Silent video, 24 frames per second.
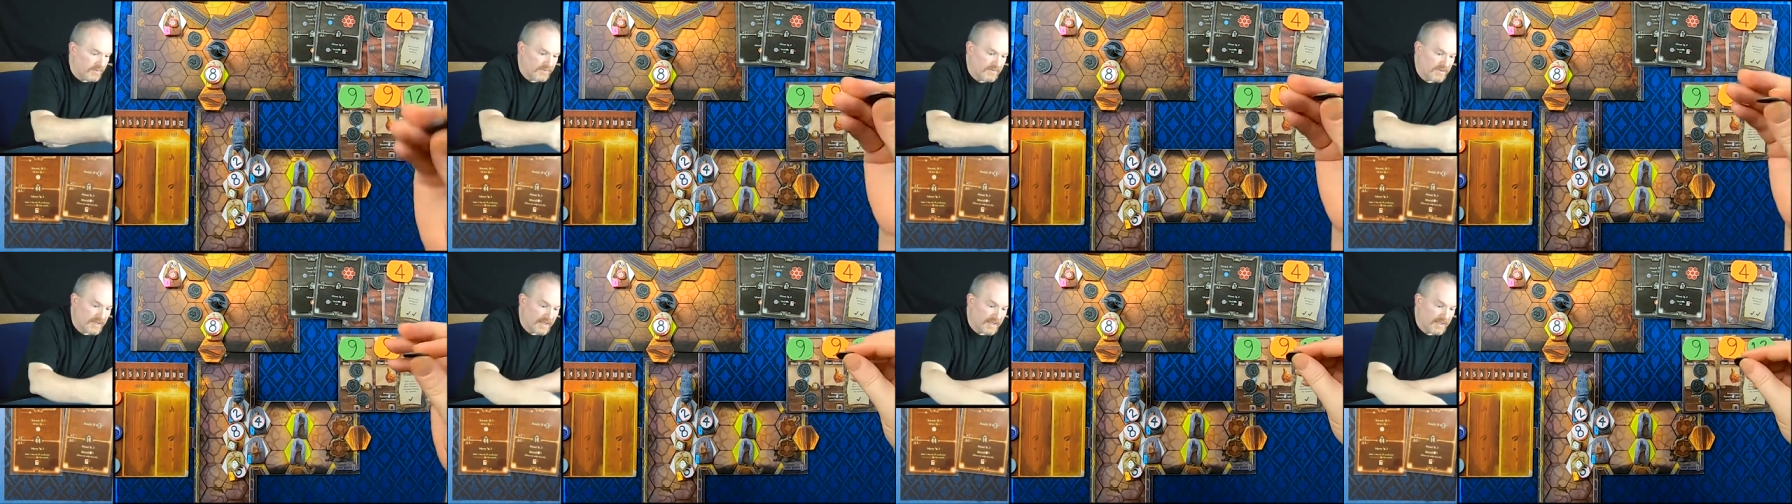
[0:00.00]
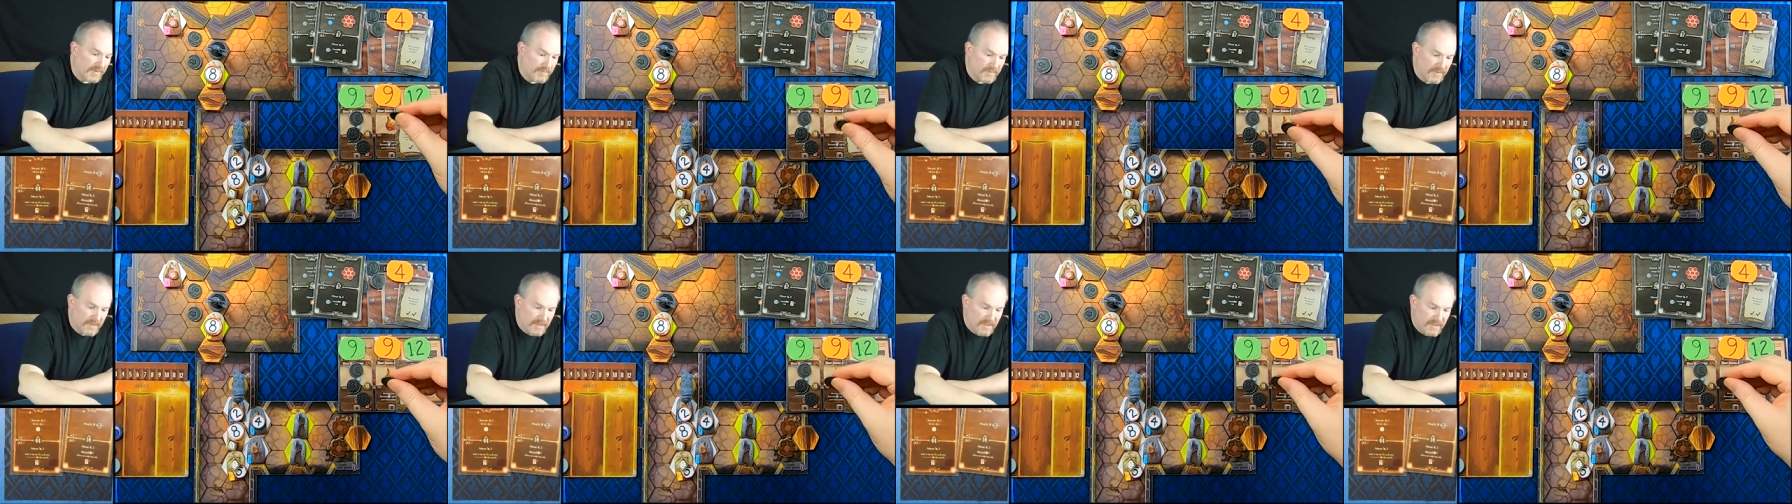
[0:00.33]

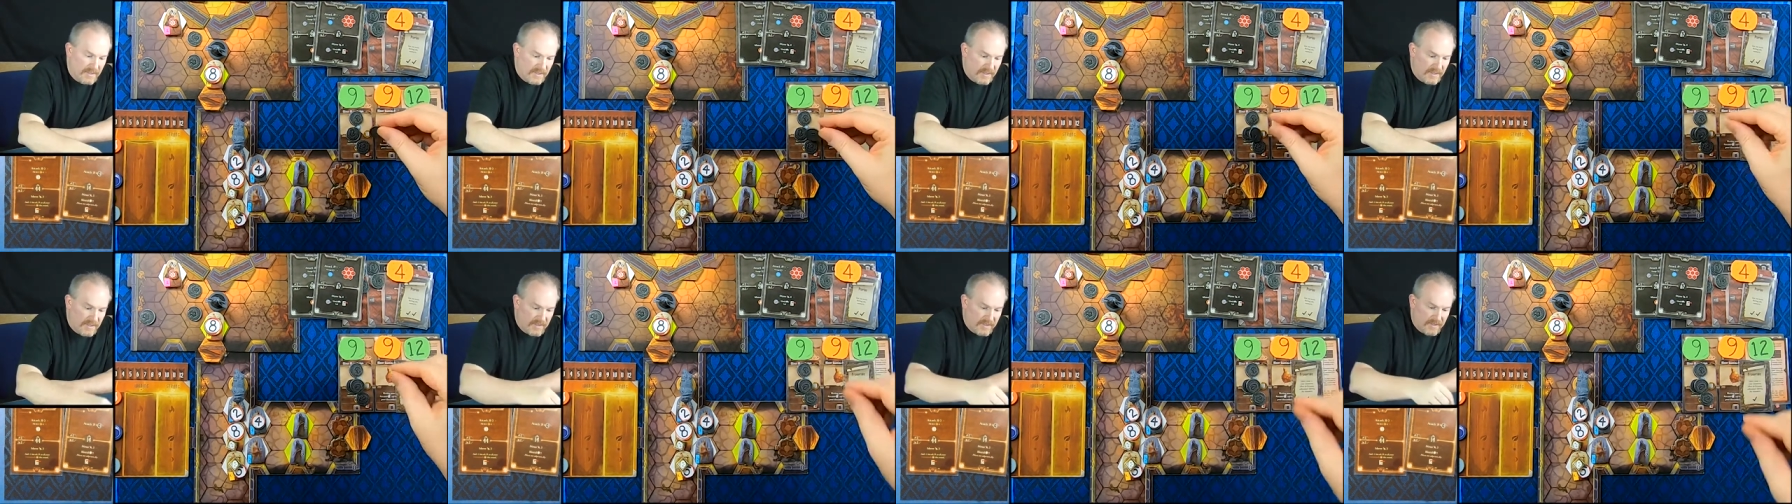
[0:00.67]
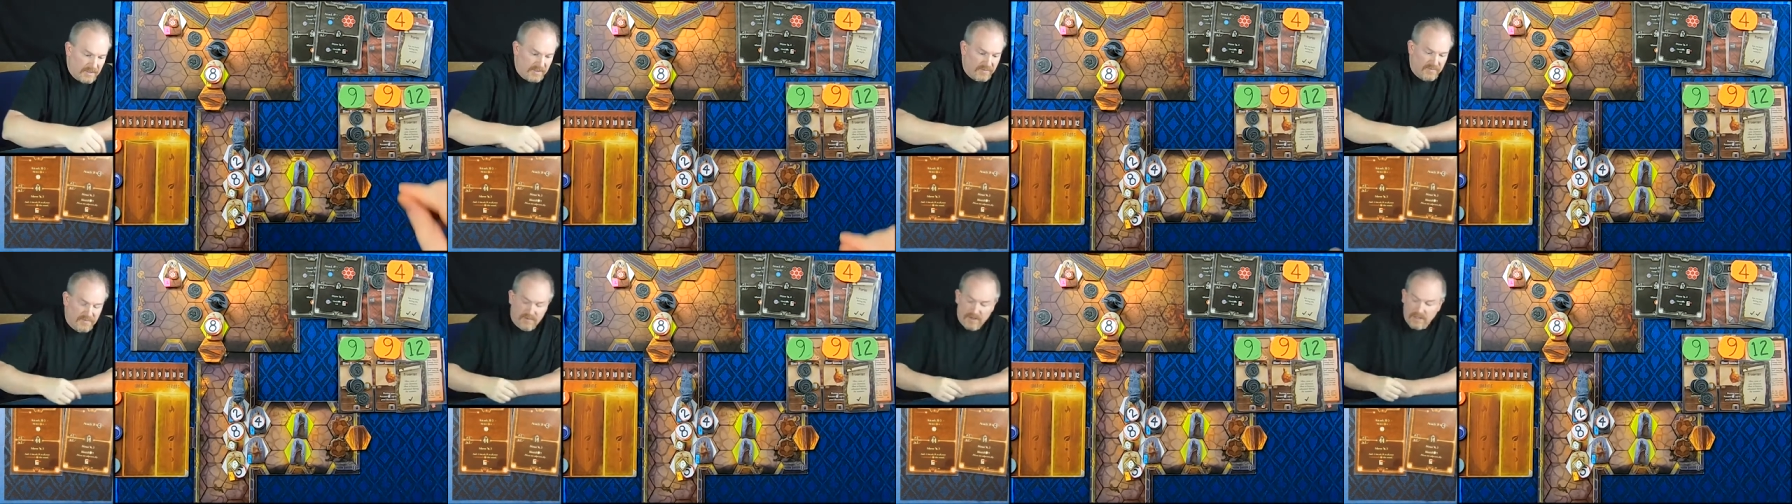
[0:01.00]
time.
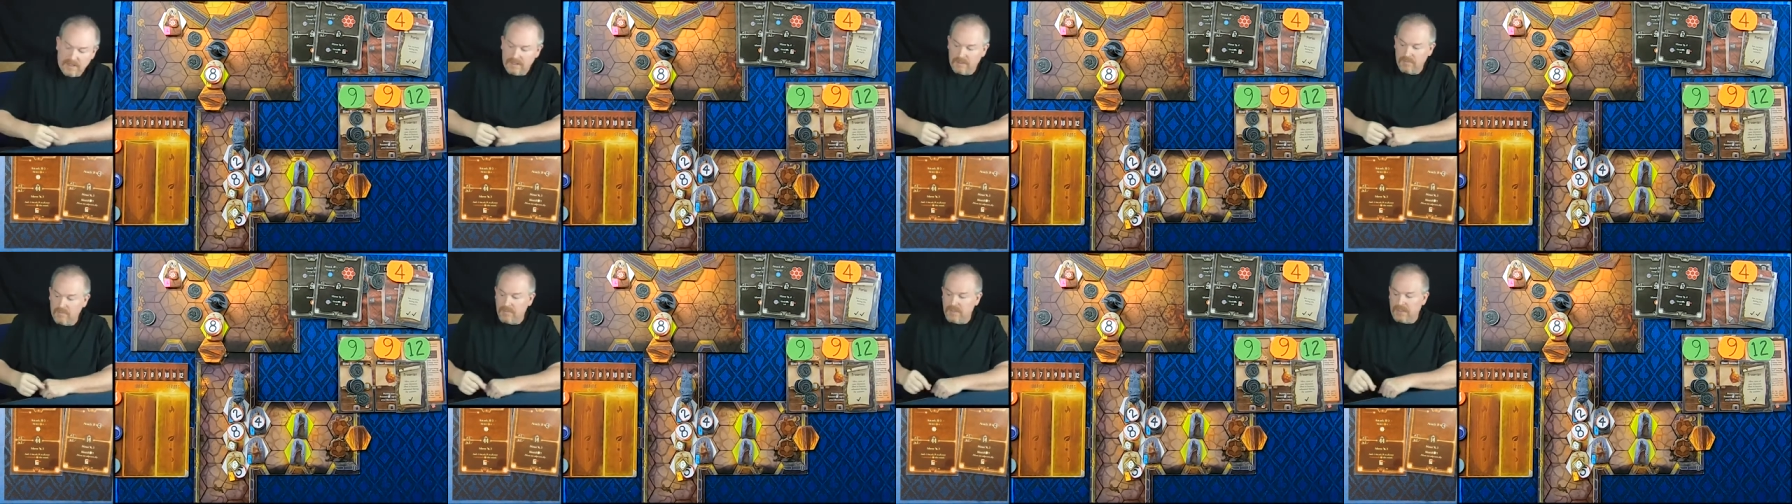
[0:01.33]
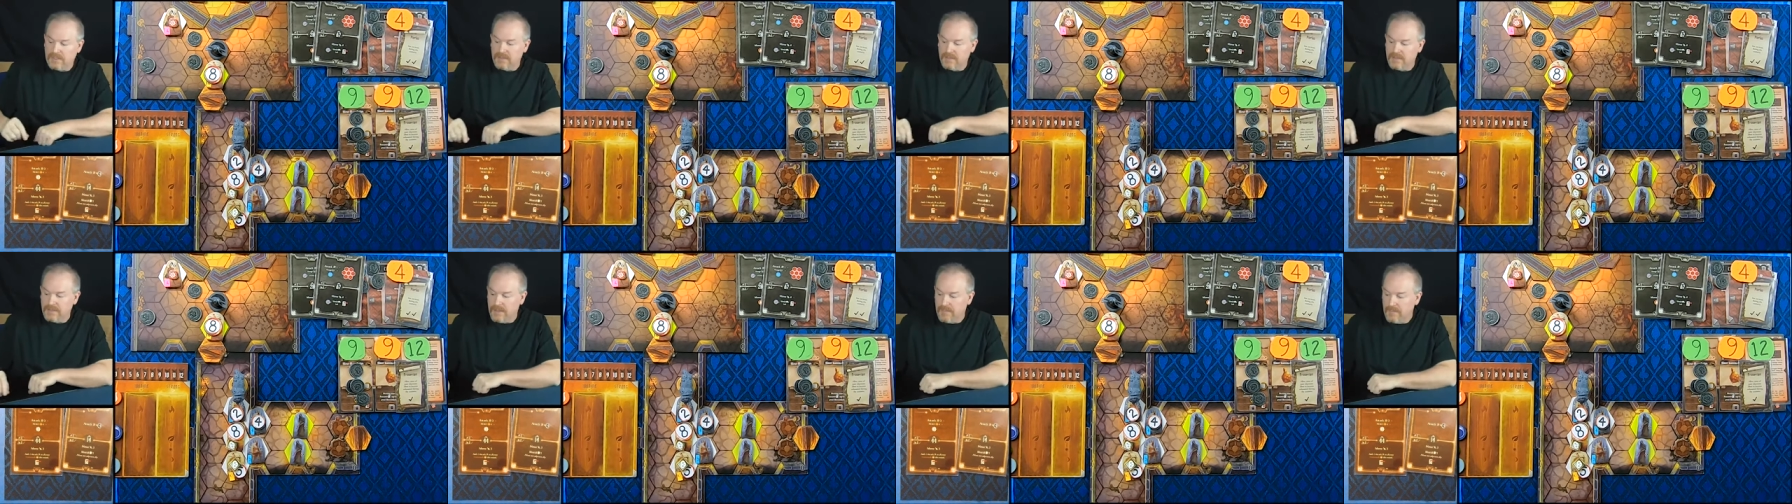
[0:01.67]
He finally
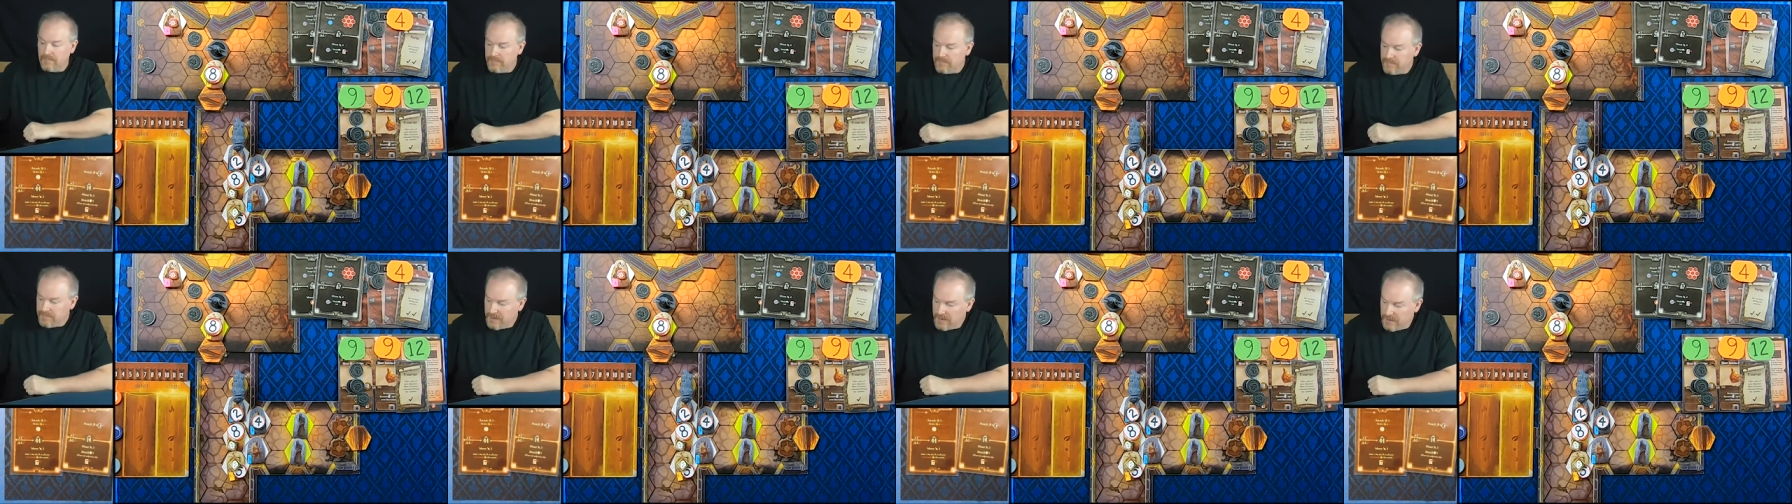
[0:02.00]
picked it up.